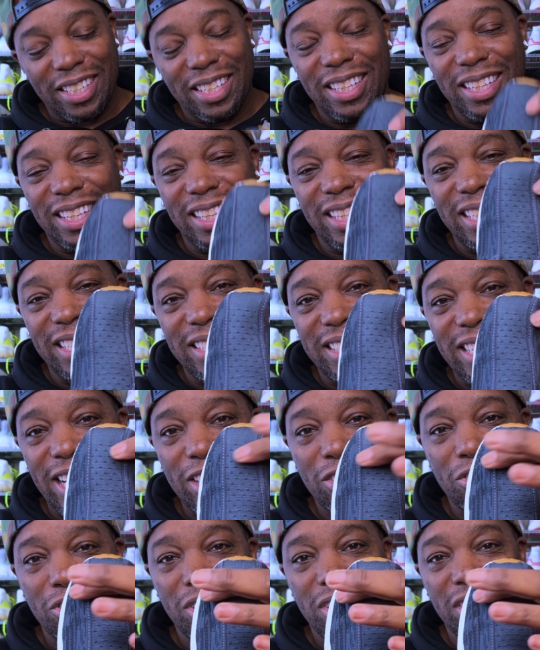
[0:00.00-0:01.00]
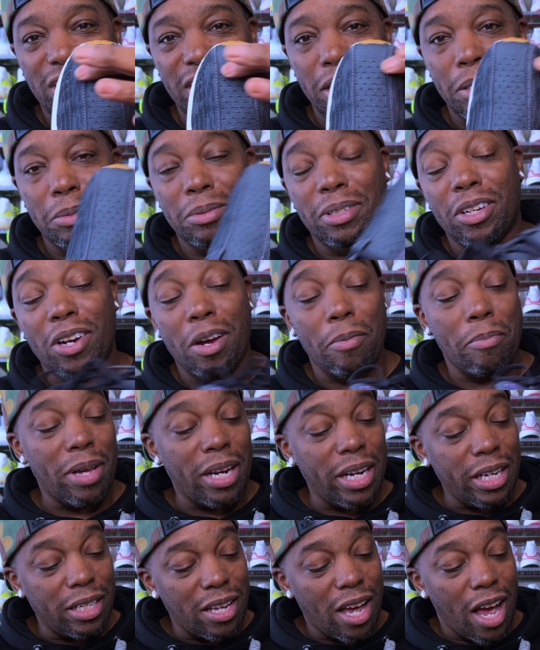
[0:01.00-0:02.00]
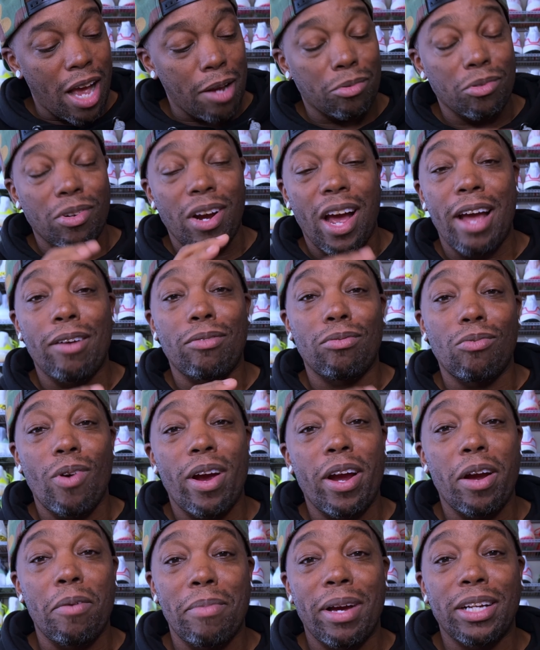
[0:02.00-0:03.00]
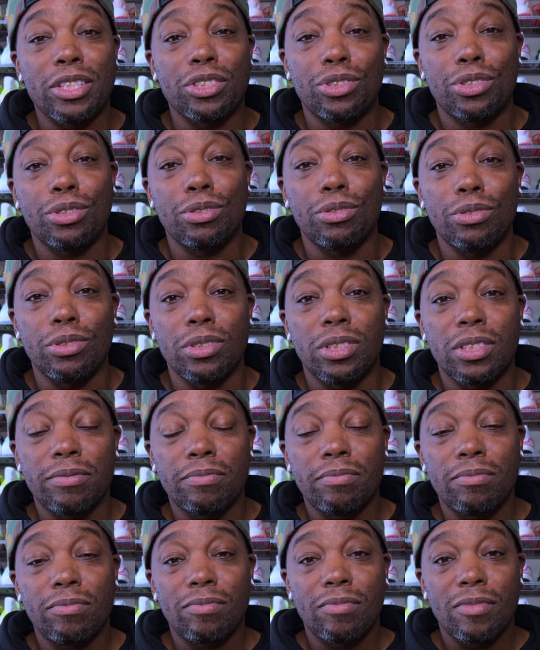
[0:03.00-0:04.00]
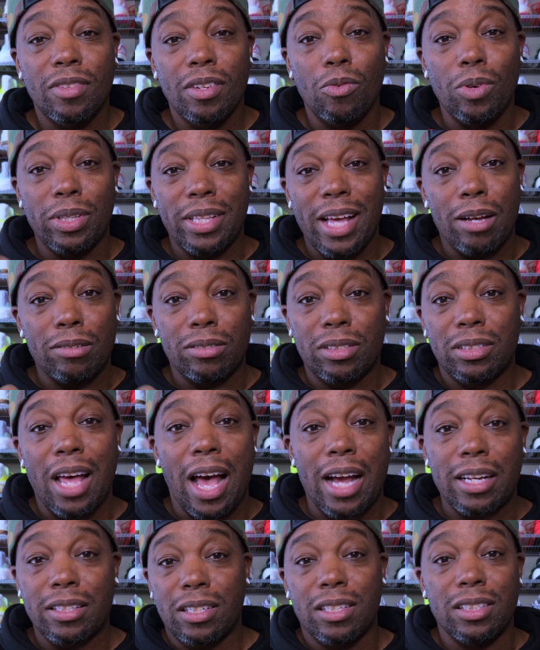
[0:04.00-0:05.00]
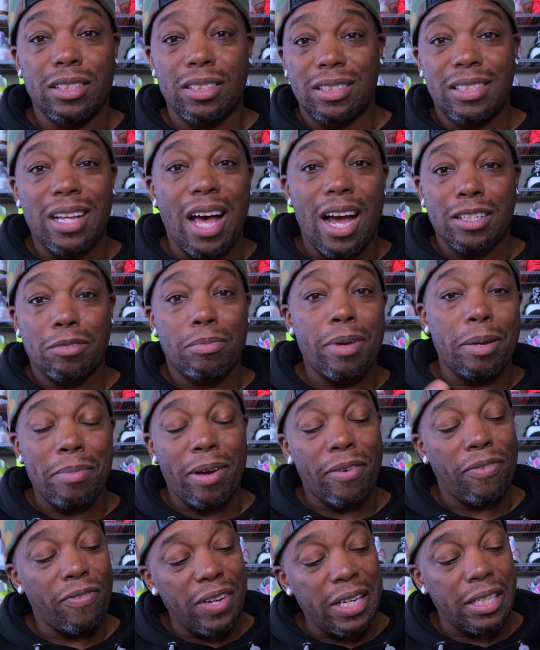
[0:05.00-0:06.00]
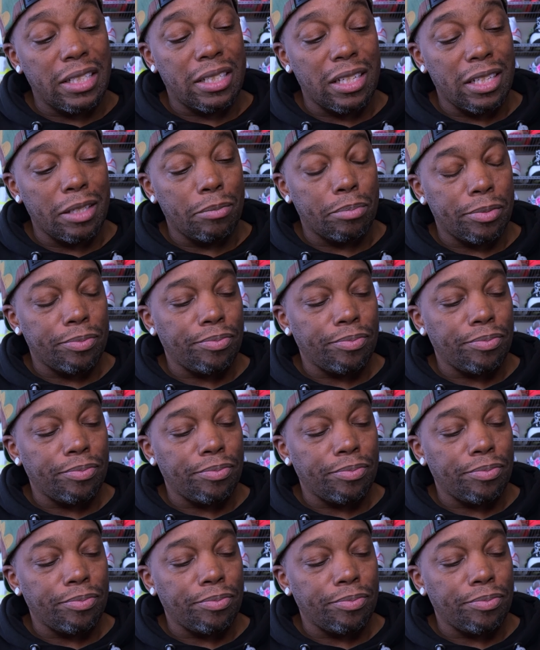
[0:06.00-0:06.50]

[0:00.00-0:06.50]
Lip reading: These extra seams, there are many times where I wear my shoes without socks because socks make my feet slip.